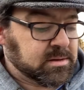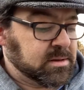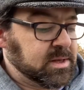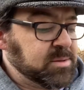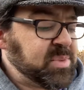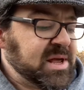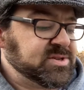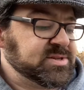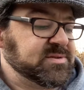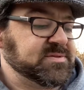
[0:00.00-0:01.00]
In
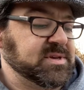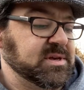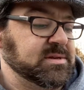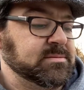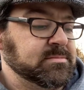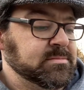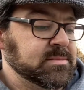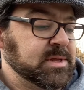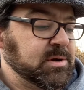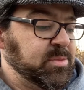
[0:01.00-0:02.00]
patches of sun,
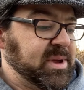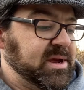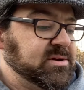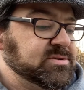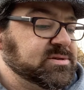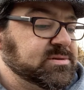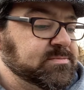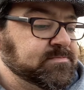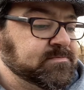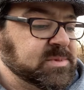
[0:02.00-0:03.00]
there are bears,
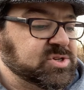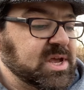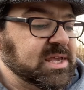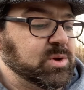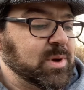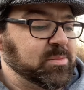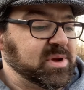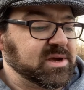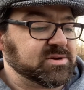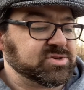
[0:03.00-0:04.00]
shaggy wet
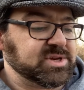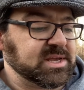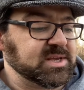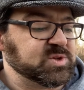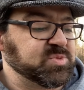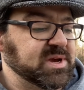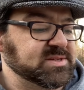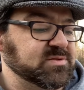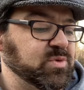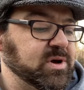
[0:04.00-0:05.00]
bears shaking sprays
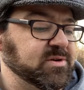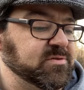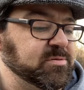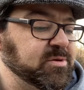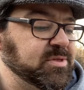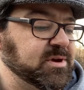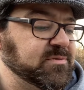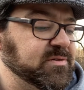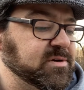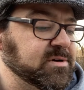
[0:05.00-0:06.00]
of water from their thick
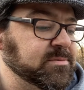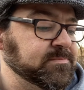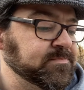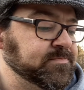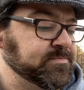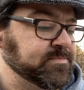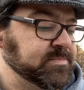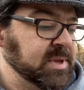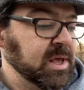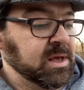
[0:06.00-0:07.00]
fur.
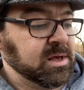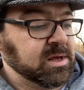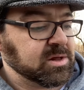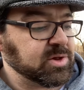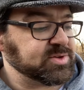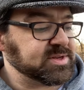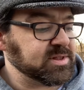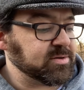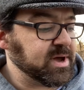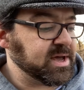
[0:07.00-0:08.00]
Closing
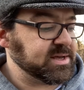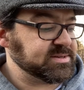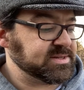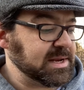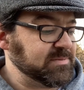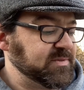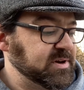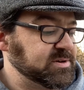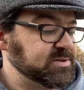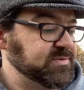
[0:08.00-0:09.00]
their eyes, damp
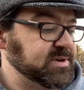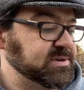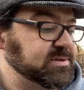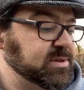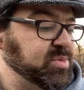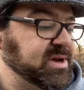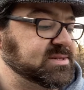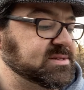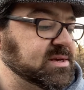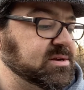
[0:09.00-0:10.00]
bears feel the bright
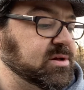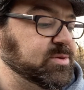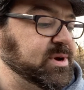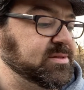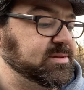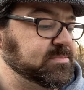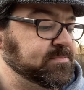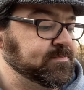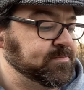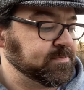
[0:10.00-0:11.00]
sun all around them
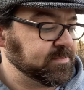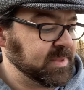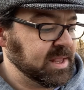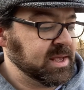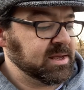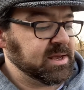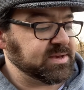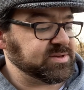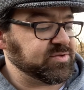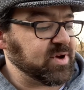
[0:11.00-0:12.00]

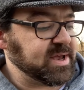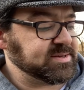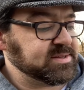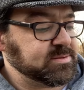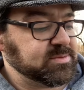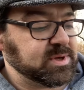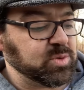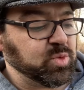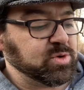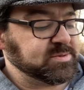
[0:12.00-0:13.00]
as it dries them and
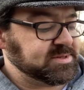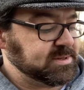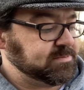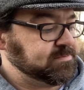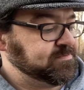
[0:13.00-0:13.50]
warms them,